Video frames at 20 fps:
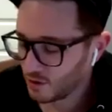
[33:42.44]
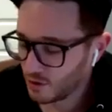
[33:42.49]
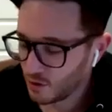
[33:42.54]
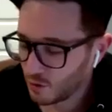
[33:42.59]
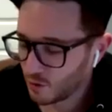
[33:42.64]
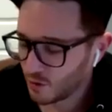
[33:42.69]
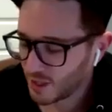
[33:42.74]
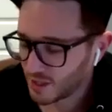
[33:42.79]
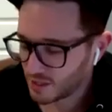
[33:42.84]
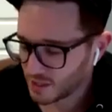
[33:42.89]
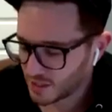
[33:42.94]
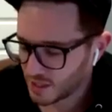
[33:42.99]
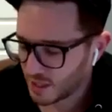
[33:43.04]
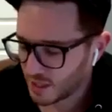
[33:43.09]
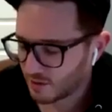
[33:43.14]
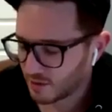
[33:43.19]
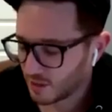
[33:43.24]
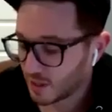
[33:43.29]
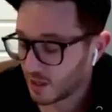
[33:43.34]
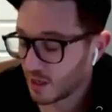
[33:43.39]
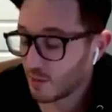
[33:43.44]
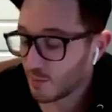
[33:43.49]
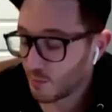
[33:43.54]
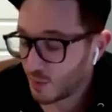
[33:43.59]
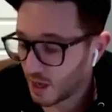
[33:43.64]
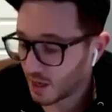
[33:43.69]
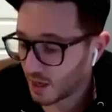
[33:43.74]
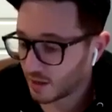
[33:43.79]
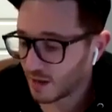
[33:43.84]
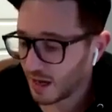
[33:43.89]
you necessarily.
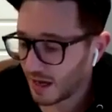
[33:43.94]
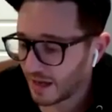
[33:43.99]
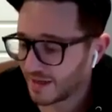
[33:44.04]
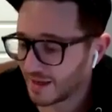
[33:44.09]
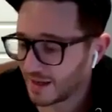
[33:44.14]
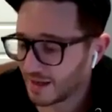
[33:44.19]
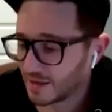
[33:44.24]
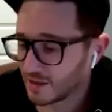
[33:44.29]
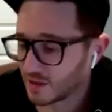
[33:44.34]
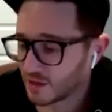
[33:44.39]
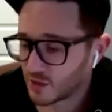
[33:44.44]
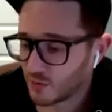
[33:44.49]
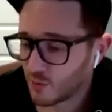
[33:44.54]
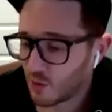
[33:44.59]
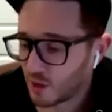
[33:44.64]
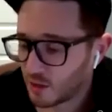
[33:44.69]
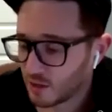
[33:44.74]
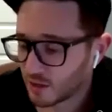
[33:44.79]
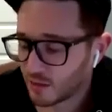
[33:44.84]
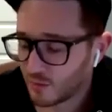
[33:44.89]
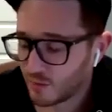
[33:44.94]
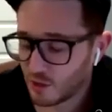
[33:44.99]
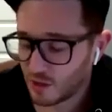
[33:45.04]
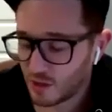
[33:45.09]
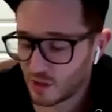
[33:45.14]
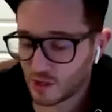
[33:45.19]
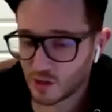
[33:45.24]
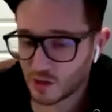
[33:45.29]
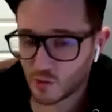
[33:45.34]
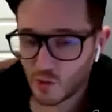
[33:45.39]
But I think in smaller
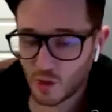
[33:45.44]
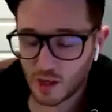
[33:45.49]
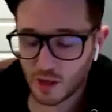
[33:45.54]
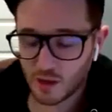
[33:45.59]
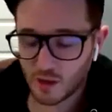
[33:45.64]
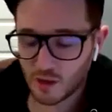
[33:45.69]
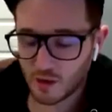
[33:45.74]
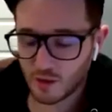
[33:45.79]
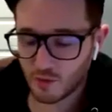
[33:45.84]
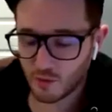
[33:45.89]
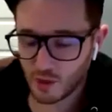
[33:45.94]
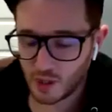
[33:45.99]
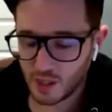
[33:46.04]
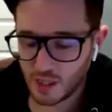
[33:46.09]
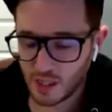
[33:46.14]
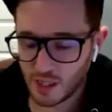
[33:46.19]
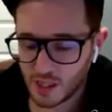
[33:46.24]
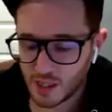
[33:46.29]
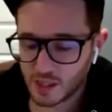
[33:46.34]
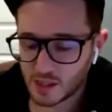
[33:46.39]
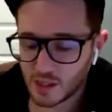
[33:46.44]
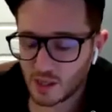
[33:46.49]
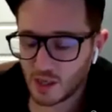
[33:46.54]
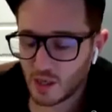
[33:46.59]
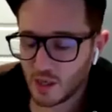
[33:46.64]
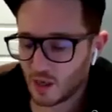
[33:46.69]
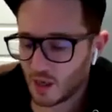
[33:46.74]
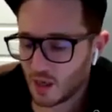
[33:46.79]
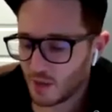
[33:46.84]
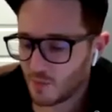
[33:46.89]
communities where there really is
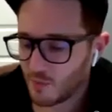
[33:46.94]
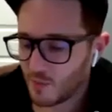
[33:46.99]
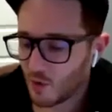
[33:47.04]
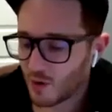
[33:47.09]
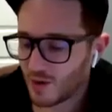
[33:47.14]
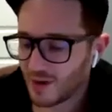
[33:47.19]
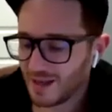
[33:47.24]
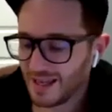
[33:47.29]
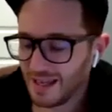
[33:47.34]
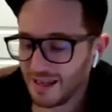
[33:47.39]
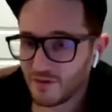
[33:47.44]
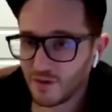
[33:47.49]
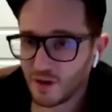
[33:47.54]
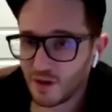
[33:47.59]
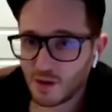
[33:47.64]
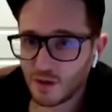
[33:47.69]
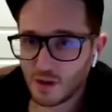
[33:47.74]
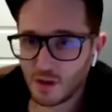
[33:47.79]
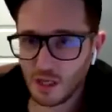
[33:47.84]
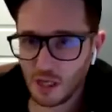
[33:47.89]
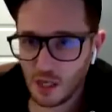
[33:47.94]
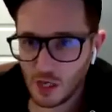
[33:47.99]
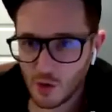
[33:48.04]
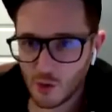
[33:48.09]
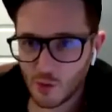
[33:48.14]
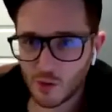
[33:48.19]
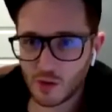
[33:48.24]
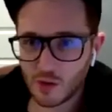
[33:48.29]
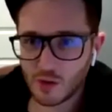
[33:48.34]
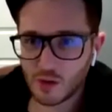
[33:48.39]
a more even,
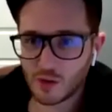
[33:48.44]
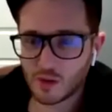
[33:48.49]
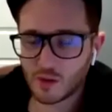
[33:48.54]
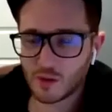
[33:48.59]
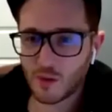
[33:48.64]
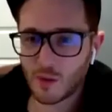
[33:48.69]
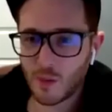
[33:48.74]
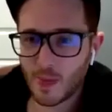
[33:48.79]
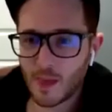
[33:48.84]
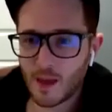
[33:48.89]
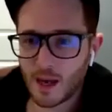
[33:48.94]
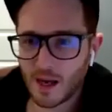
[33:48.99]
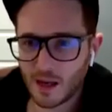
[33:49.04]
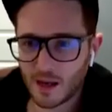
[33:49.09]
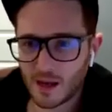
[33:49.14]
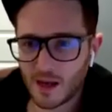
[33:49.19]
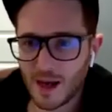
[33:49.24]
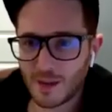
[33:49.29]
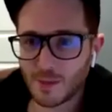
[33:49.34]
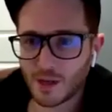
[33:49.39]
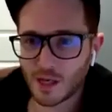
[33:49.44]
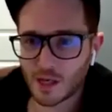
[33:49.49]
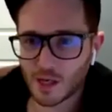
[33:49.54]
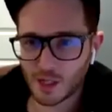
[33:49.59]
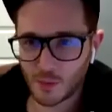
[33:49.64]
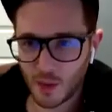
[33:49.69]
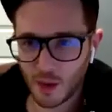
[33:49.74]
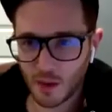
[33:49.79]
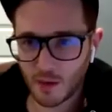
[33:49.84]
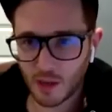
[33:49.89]
equal economic
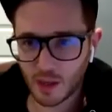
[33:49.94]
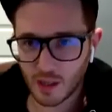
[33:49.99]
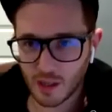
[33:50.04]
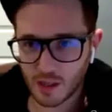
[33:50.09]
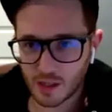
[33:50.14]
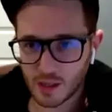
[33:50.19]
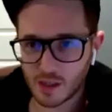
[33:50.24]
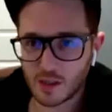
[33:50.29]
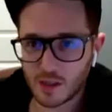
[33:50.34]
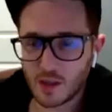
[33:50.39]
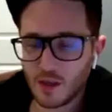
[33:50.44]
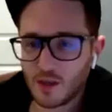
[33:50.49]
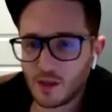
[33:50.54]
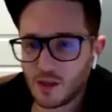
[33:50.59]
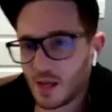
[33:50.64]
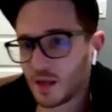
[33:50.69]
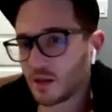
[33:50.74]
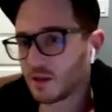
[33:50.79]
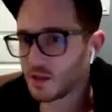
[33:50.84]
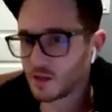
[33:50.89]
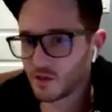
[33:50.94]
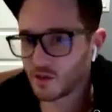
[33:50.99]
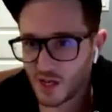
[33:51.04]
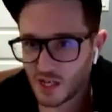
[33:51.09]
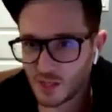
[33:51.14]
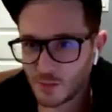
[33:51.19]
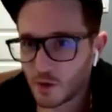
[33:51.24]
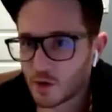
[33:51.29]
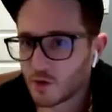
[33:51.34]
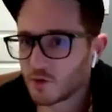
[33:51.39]
experience, like this
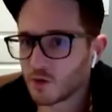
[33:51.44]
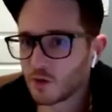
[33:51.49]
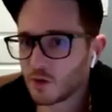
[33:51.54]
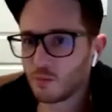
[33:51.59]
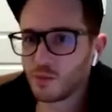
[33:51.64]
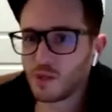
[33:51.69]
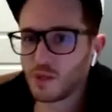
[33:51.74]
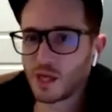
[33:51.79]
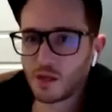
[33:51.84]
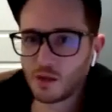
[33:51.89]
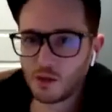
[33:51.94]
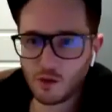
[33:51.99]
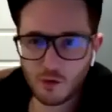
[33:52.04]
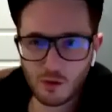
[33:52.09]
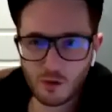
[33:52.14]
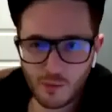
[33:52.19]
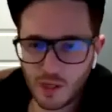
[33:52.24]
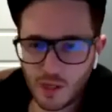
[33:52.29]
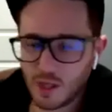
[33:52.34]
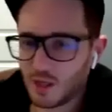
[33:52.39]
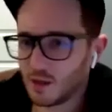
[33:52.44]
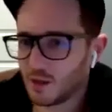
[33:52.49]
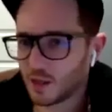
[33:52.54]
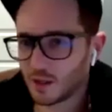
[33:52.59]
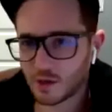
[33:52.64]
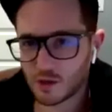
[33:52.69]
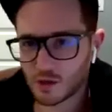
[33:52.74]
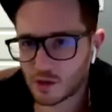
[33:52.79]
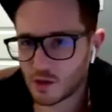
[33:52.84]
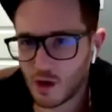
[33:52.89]
Facebook group, like you and me,
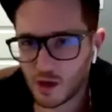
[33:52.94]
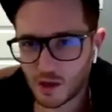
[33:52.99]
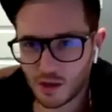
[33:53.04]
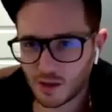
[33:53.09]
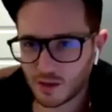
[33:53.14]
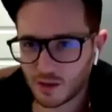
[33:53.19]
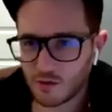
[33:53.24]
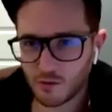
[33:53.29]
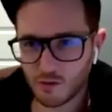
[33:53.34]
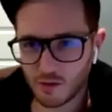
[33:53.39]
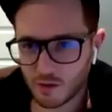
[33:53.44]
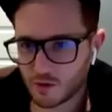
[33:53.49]
like just talking